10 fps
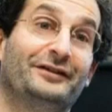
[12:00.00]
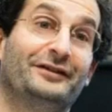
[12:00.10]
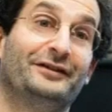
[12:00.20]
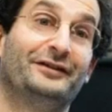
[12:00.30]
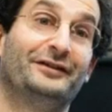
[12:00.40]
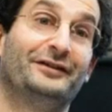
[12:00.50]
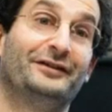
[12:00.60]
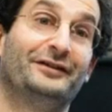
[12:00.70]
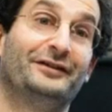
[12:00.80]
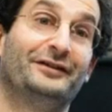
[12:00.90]

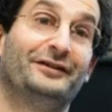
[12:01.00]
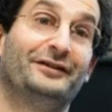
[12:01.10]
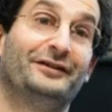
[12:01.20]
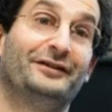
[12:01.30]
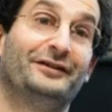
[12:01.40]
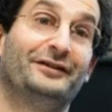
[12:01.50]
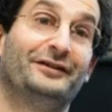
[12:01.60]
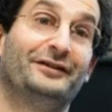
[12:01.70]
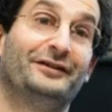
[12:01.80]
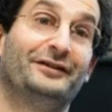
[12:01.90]

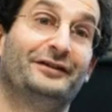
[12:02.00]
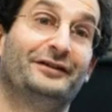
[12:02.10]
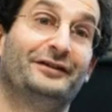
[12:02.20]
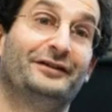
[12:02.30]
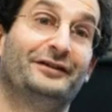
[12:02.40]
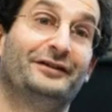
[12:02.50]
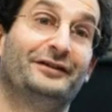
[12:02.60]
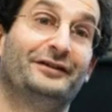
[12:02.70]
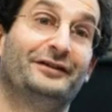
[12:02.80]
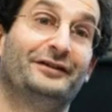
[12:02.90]

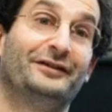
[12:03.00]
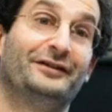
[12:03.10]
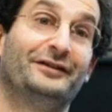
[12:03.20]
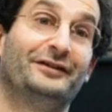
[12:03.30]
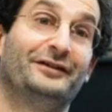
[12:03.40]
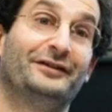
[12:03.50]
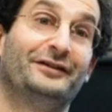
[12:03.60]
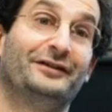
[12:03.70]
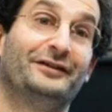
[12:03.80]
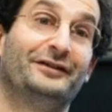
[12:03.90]

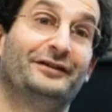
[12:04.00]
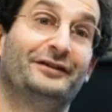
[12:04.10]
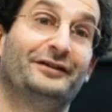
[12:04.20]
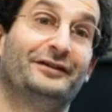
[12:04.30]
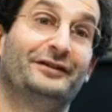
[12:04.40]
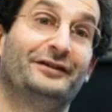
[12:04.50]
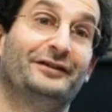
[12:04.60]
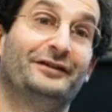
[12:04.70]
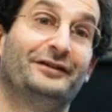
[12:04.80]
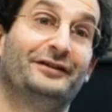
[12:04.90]

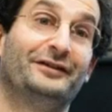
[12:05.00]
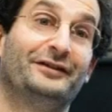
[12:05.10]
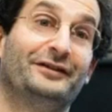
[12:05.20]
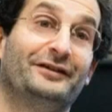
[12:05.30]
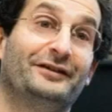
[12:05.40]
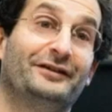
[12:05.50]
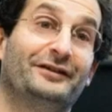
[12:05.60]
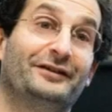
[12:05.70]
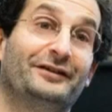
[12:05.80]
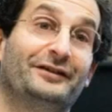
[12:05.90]

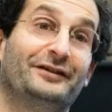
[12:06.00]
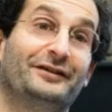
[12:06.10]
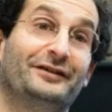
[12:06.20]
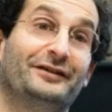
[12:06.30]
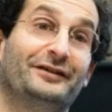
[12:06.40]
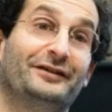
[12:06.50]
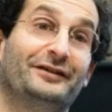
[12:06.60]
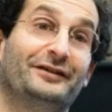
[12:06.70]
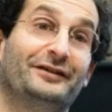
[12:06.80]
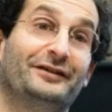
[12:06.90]

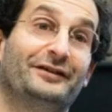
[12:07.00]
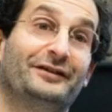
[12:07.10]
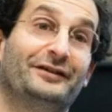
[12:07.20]
(silent)